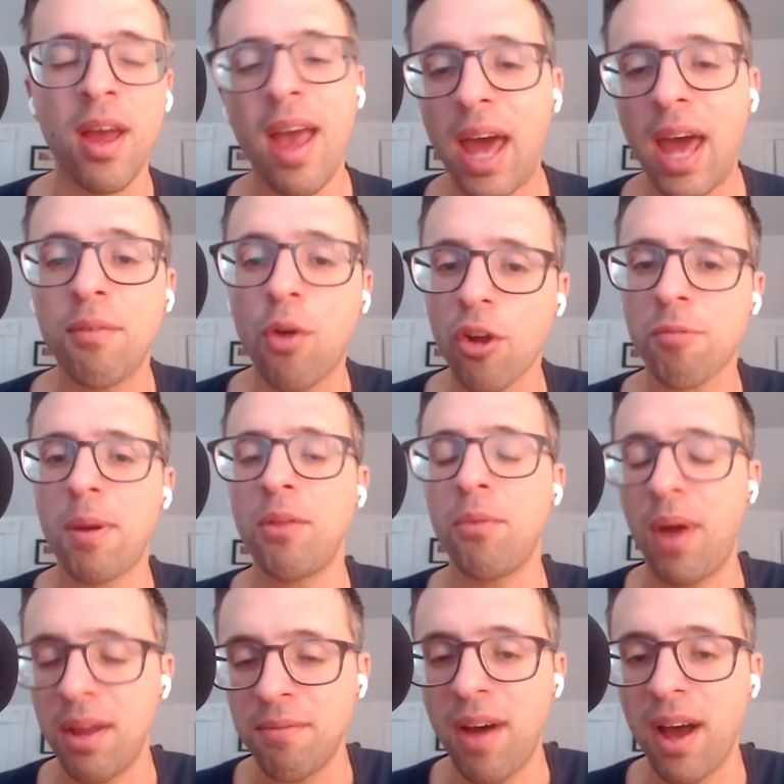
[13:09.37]
and of course by the
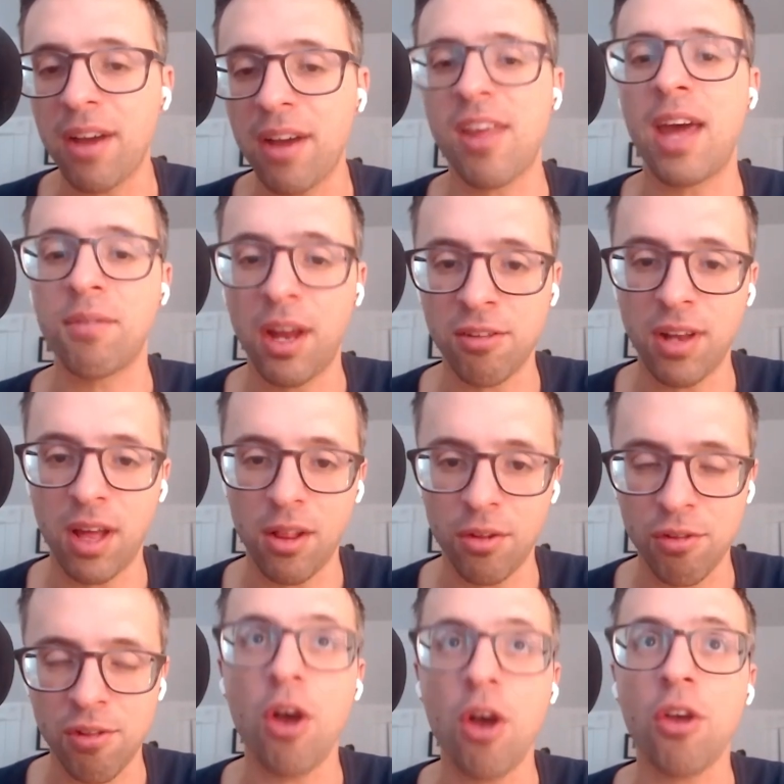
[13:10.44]
way at vox advertising
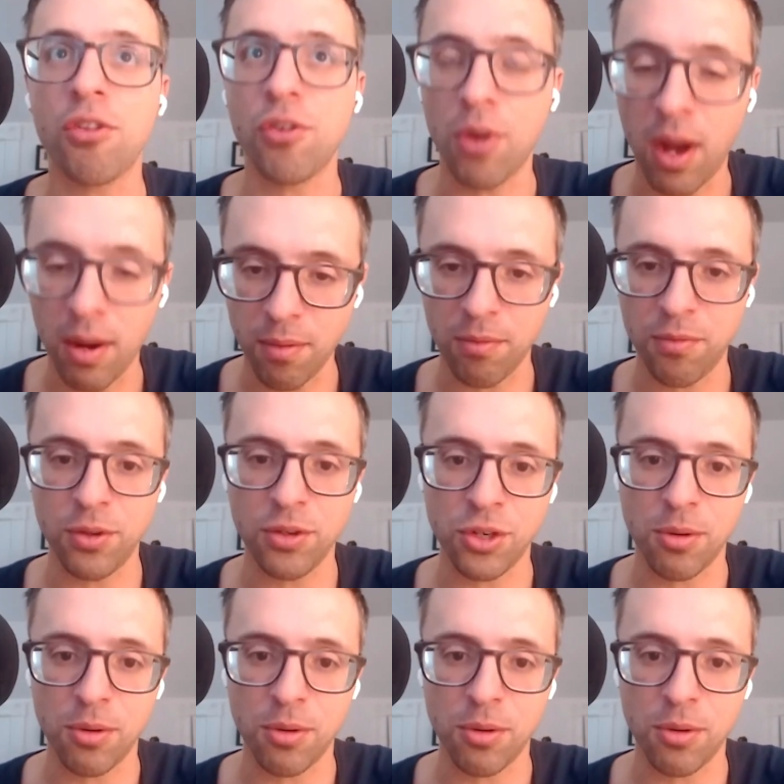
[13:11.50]
dollars also cover future